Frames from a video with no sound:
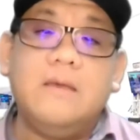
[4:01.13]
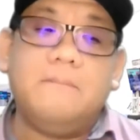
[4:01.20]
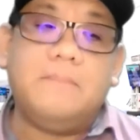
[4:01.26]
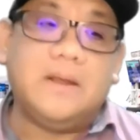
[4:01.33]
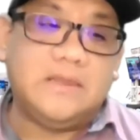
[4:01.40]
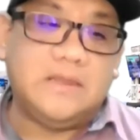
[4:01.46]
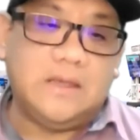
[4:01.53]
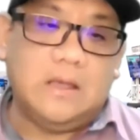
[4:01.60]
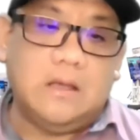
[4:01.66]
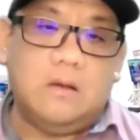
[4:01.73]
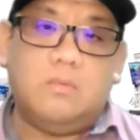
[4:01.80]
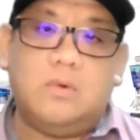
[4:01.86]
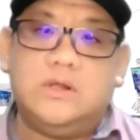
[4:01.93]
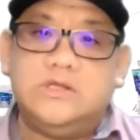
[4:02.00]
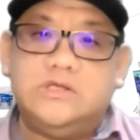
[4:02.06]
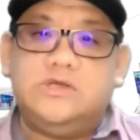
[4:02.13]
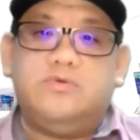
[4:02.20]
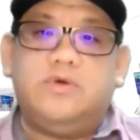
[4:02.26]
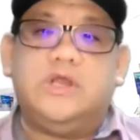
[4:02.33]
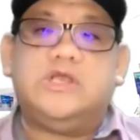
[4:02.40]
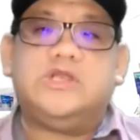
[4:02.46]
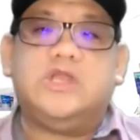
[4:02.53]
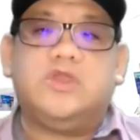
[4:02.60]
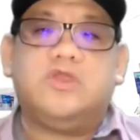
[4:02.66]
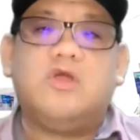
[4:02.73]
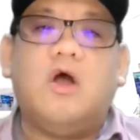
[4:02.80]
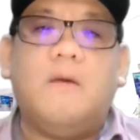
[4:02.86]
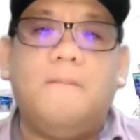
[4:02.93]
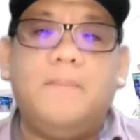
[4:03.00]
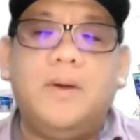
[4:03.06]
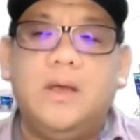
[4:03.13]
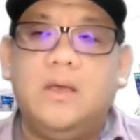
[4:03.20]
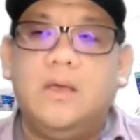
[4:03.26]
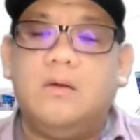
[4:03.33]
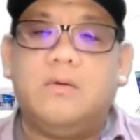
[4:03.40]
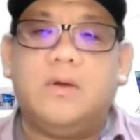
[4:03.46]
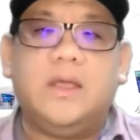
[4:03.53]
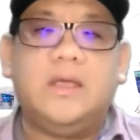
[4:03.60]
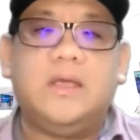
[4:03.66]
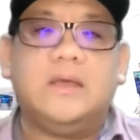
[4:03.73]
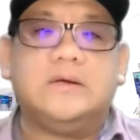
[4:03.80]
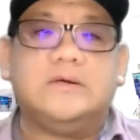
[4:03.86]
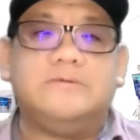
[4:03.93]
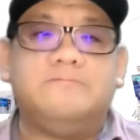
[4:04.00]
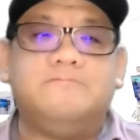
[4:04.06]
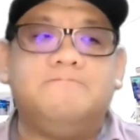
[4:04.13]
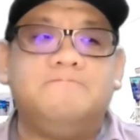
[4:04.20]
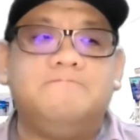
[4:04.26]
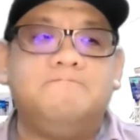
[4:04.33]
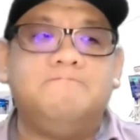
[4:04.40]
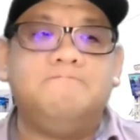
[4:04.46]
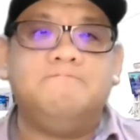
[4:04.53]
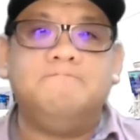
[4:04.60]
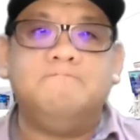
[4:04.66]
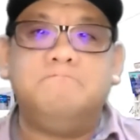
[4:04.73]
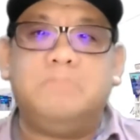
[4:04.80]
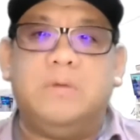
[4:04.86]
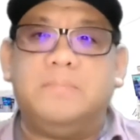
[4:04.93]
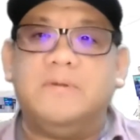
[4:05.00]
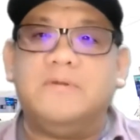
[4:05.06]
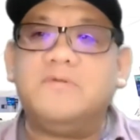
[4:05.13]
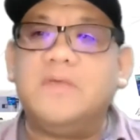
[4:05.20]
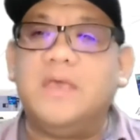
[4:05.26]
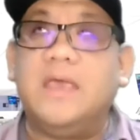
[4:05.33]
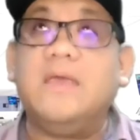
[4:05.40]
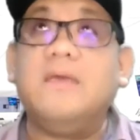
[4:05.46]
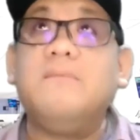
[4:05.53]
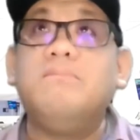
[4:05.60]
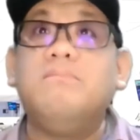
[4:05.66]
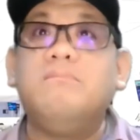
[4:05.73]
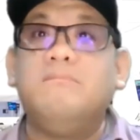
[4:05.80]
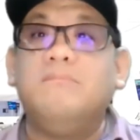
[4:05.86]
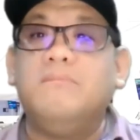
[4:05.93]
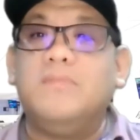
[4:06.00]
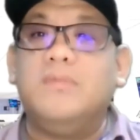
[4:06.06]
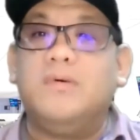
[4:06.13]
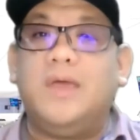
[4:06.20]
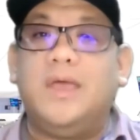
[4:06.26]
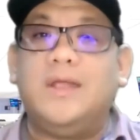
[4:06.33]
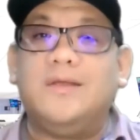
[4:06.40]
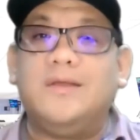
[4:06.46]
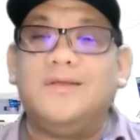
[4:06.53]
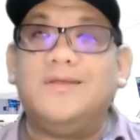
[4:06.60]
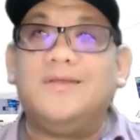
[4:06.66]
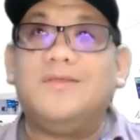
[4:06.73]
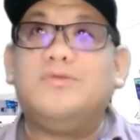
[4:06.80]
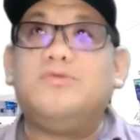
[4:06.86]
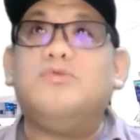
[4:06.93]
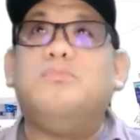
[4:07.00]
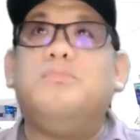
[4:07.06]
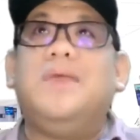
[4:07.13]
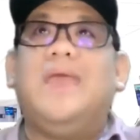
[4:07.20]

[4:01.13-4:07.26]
But once you reach the top, all right, people say, right, to